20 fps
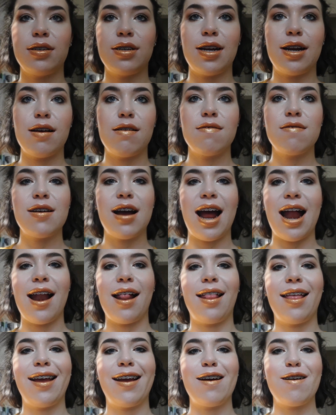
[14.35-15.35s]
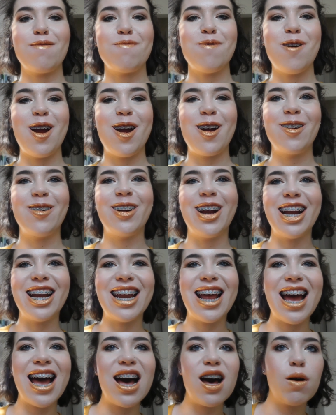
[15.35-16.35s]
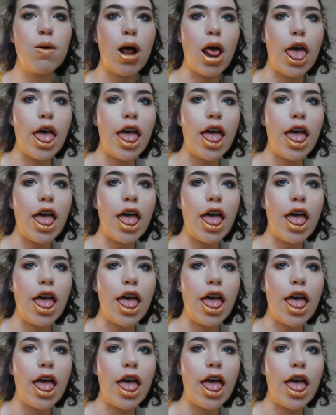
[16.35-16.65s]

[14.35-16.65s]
you know, kind of like I'm wearing right now.